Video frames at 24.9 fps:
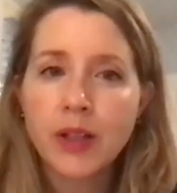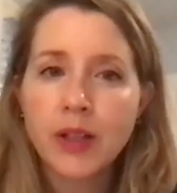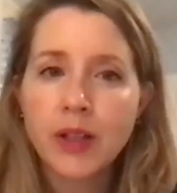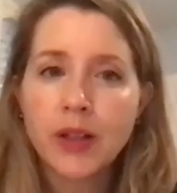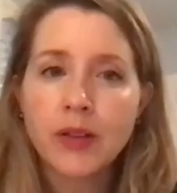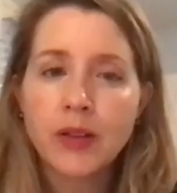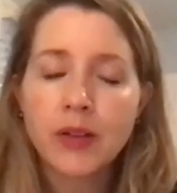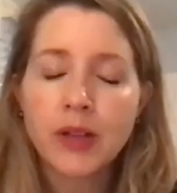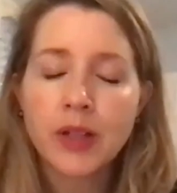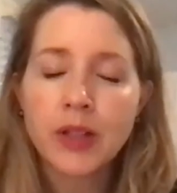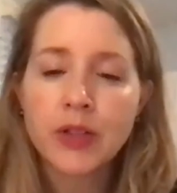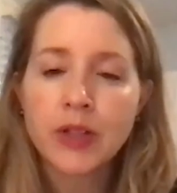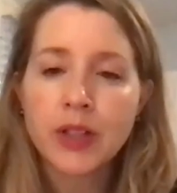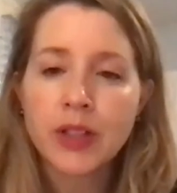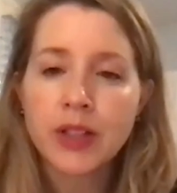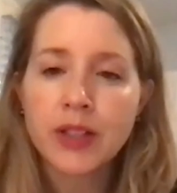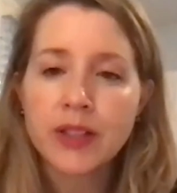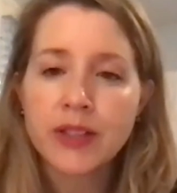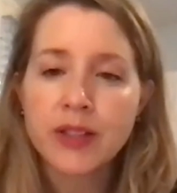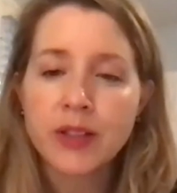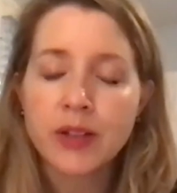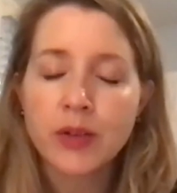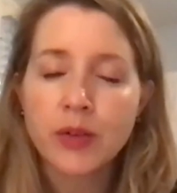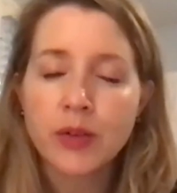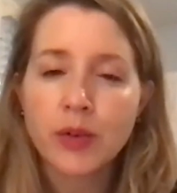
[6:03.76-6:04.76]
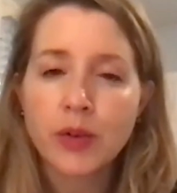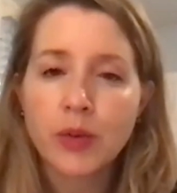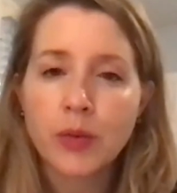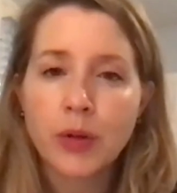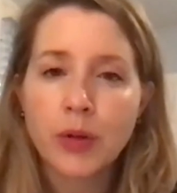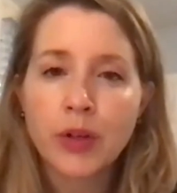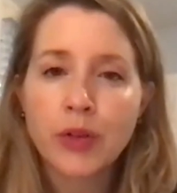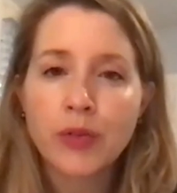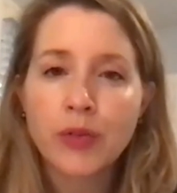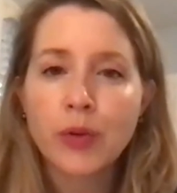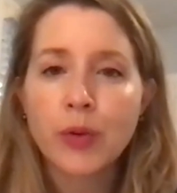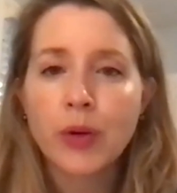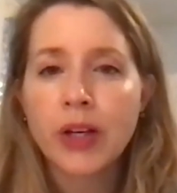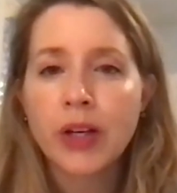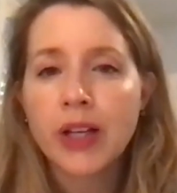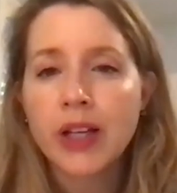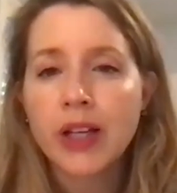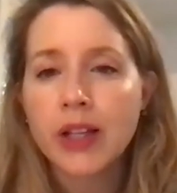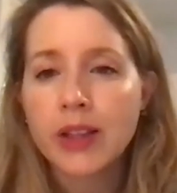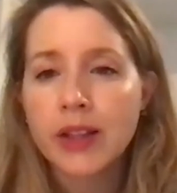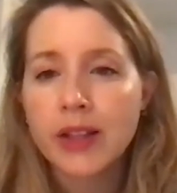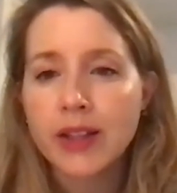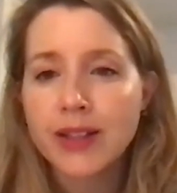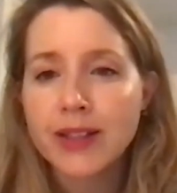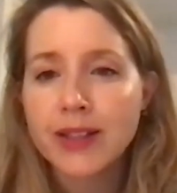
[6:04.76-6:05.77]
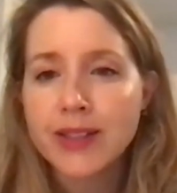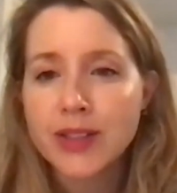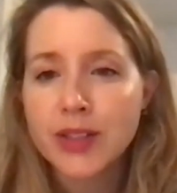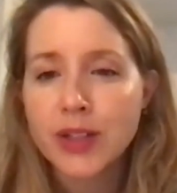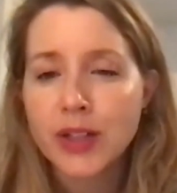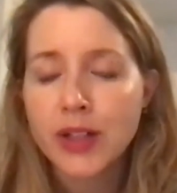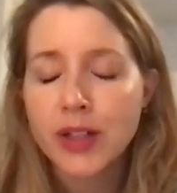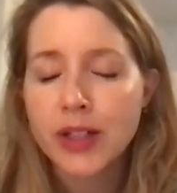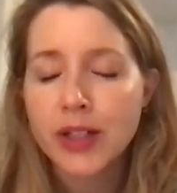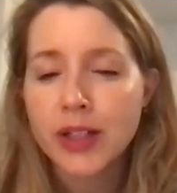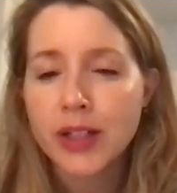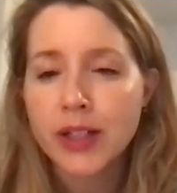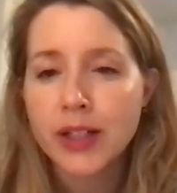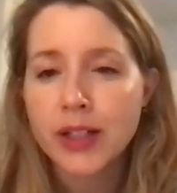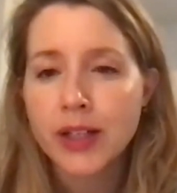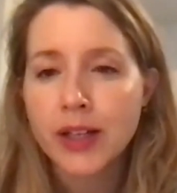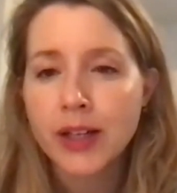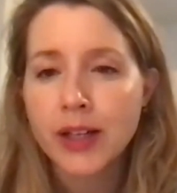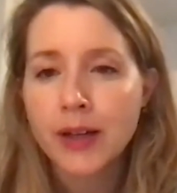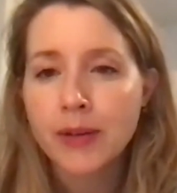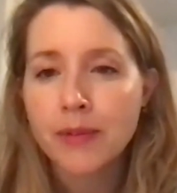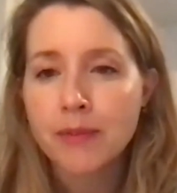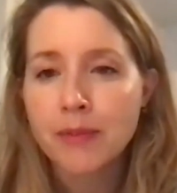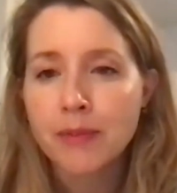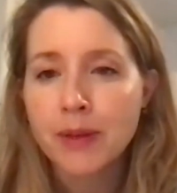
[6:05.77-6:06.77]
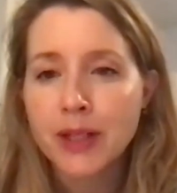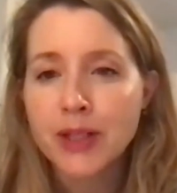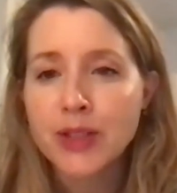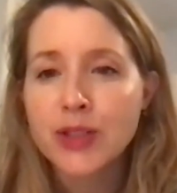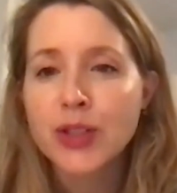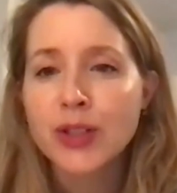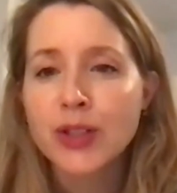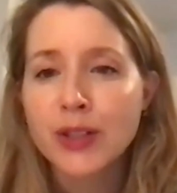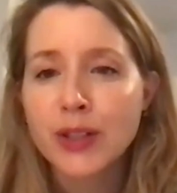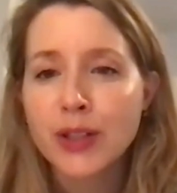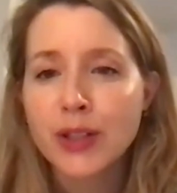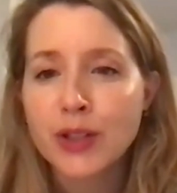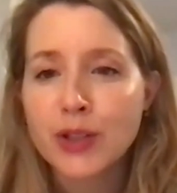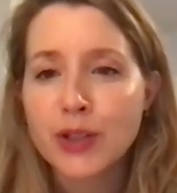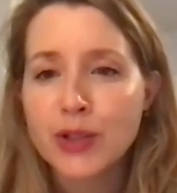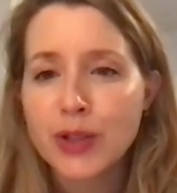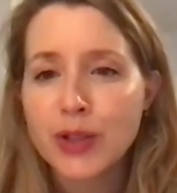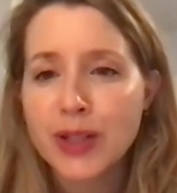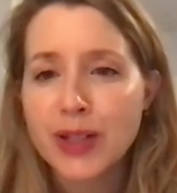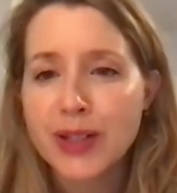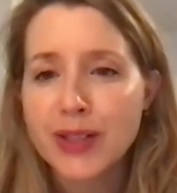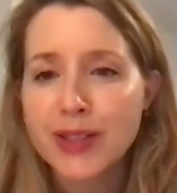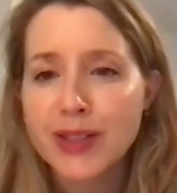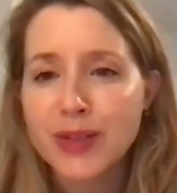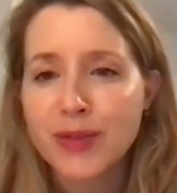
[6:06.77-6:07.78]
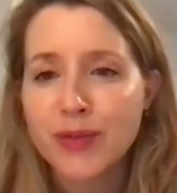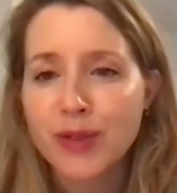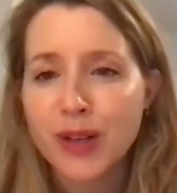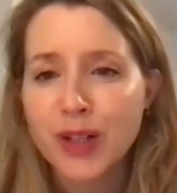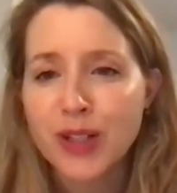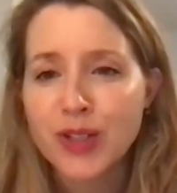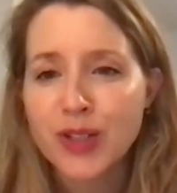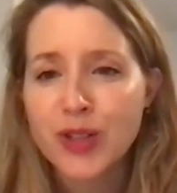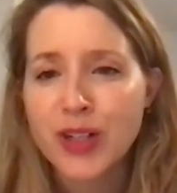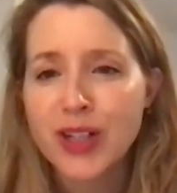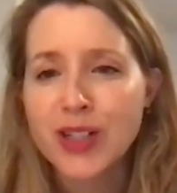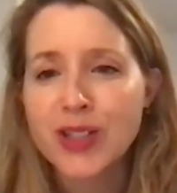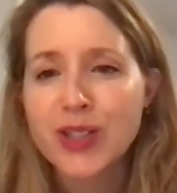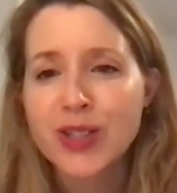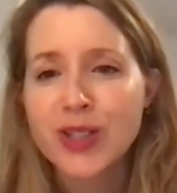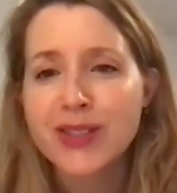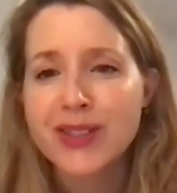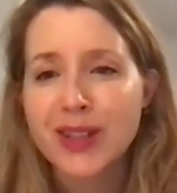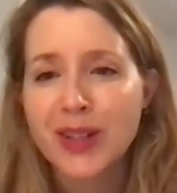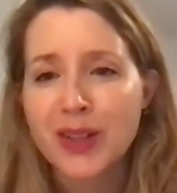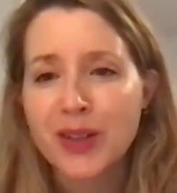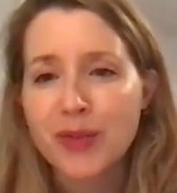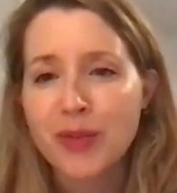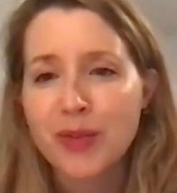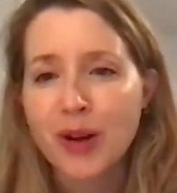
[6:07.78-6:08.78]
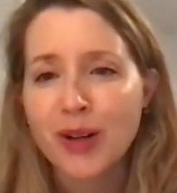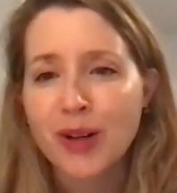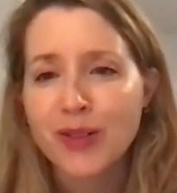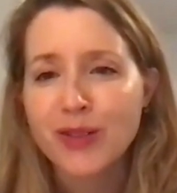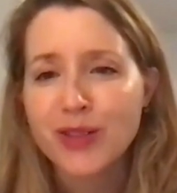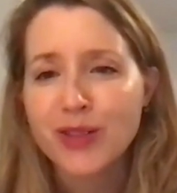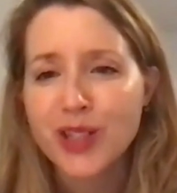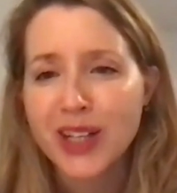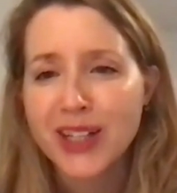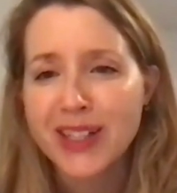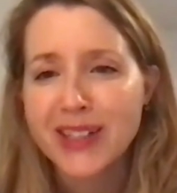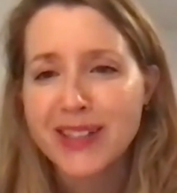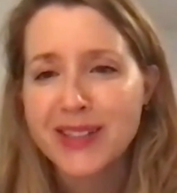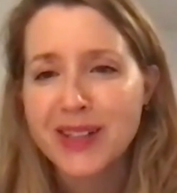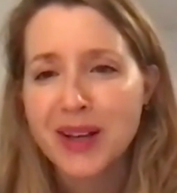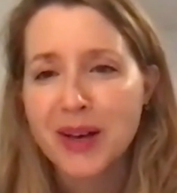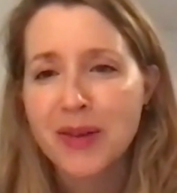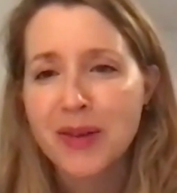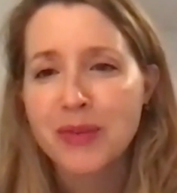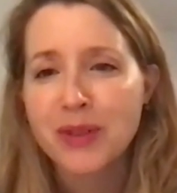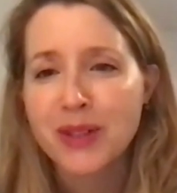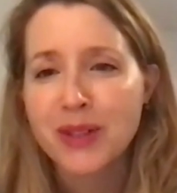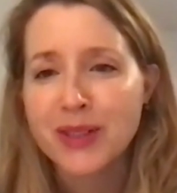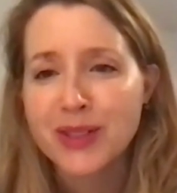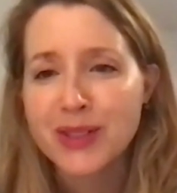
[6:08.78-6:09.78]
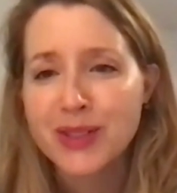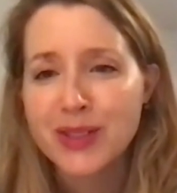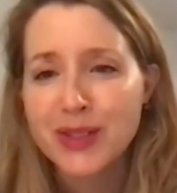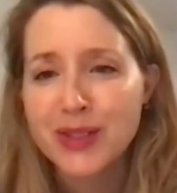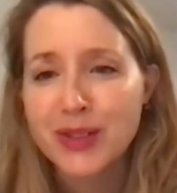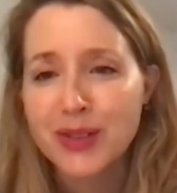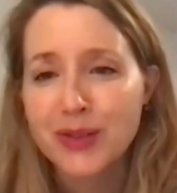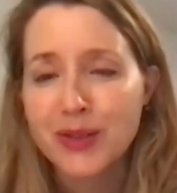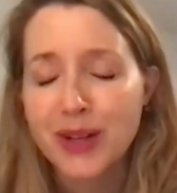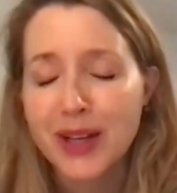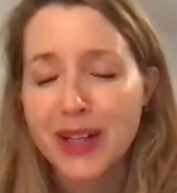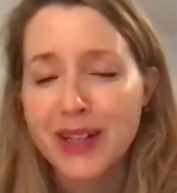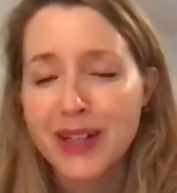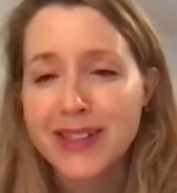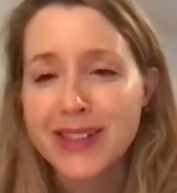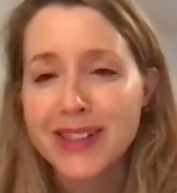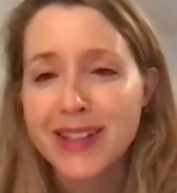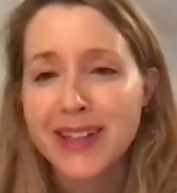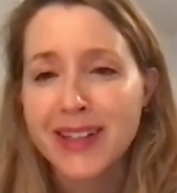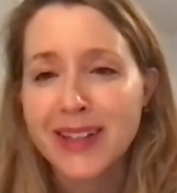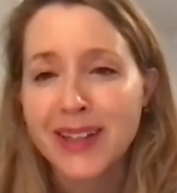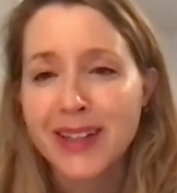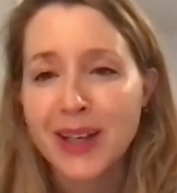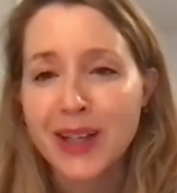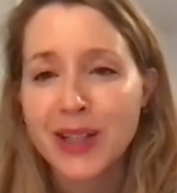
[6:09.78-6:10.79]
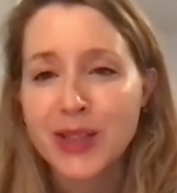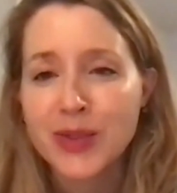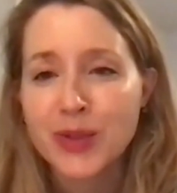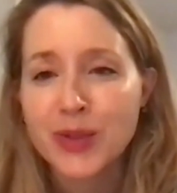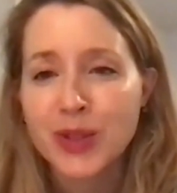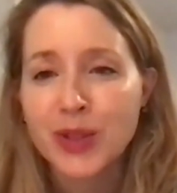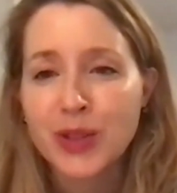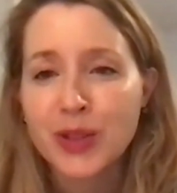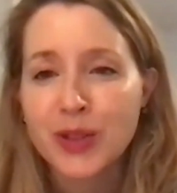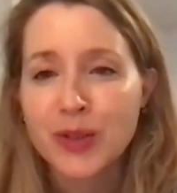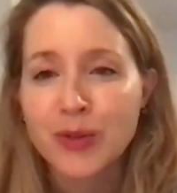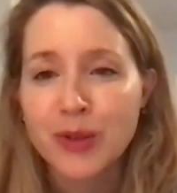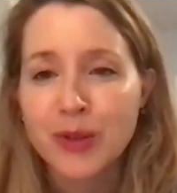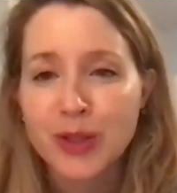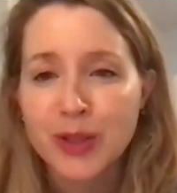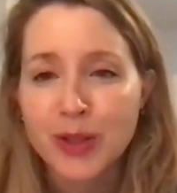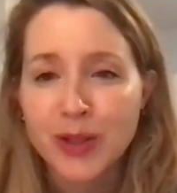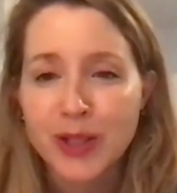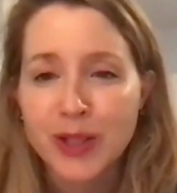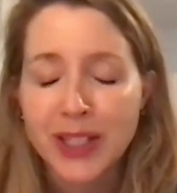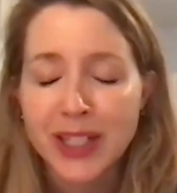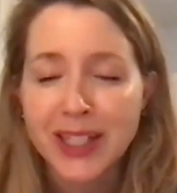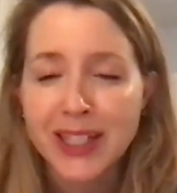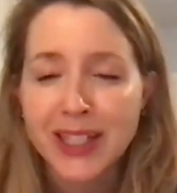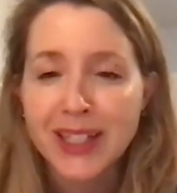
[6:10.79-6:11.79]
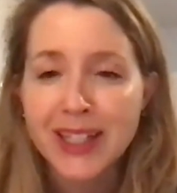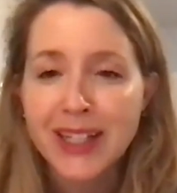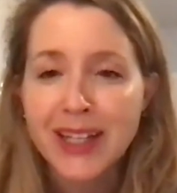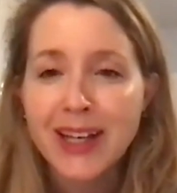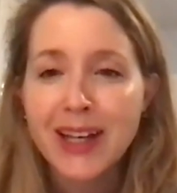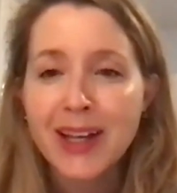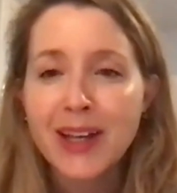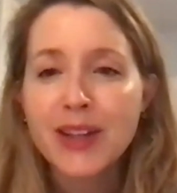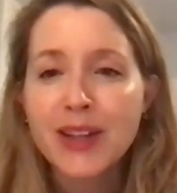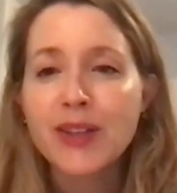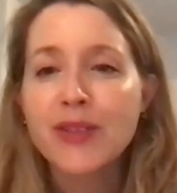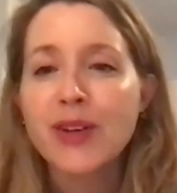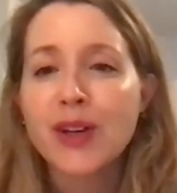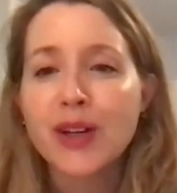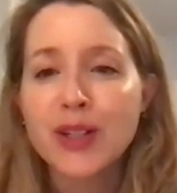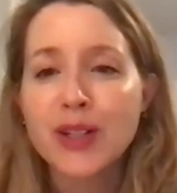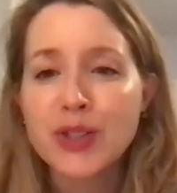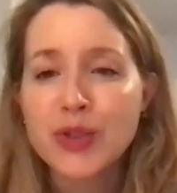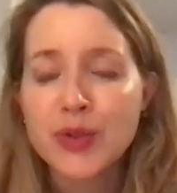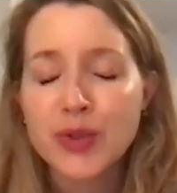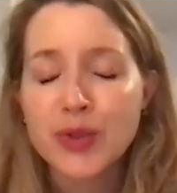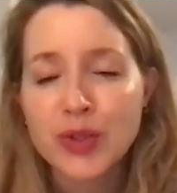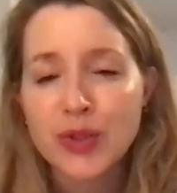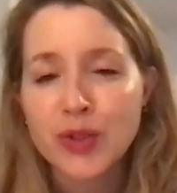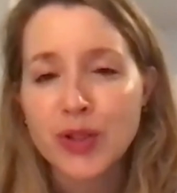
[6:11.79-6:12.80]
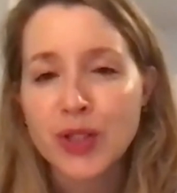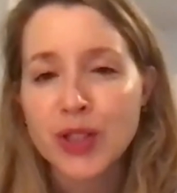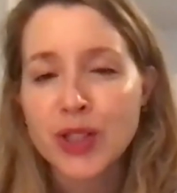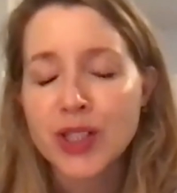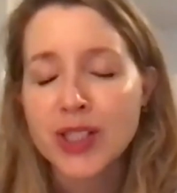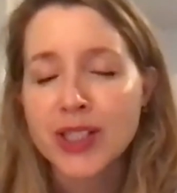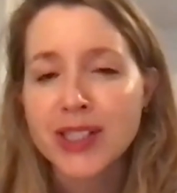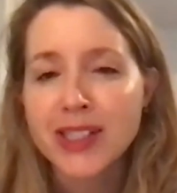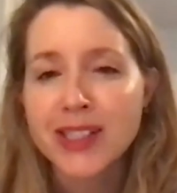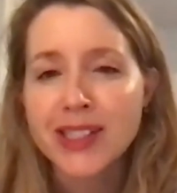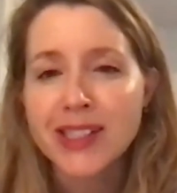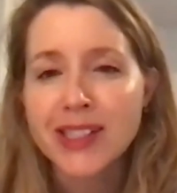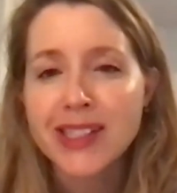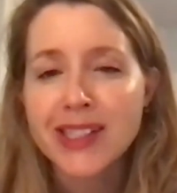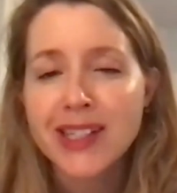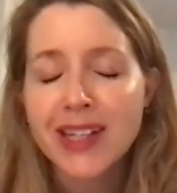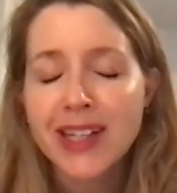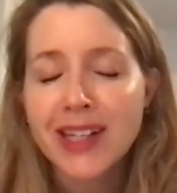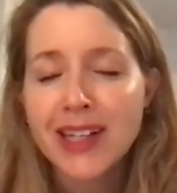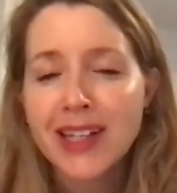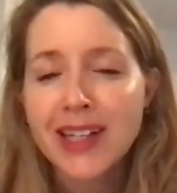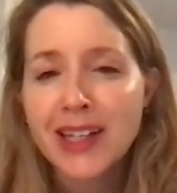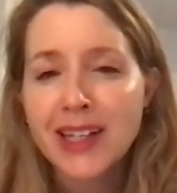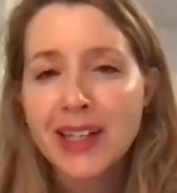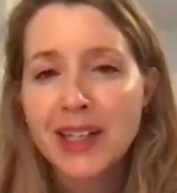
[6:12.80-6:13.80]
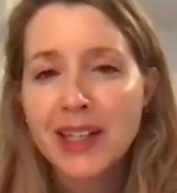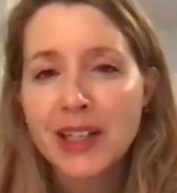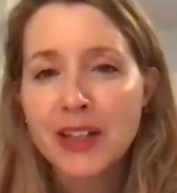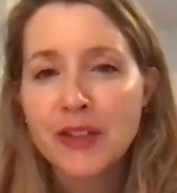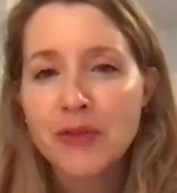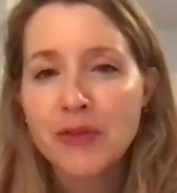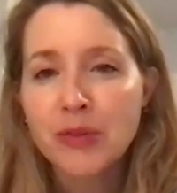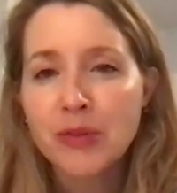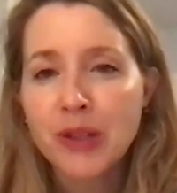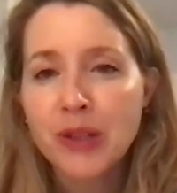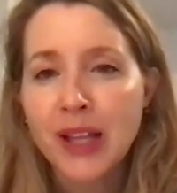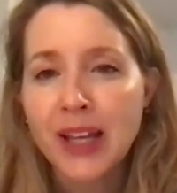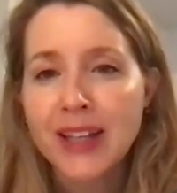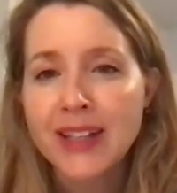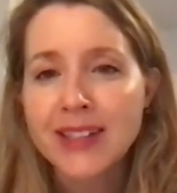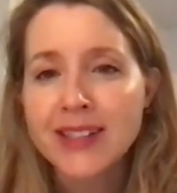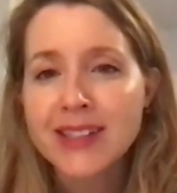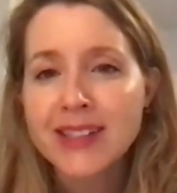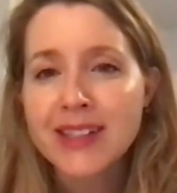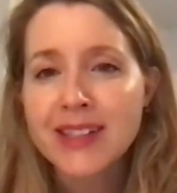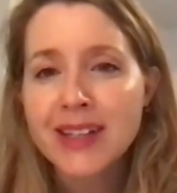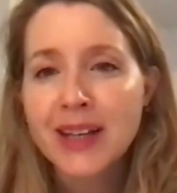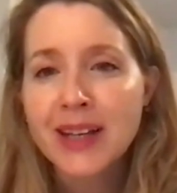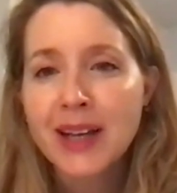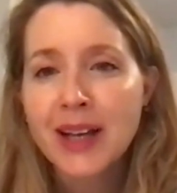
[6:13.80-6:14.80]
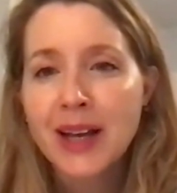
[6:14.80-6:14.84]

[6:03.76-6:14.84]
Thank you, Adrian. That's a wonderful way to get things started. Um, and certainly, you do hear some frustrations on the part of Chinese companies too, right, as they engage with Cuba, noting the various restrictions in place.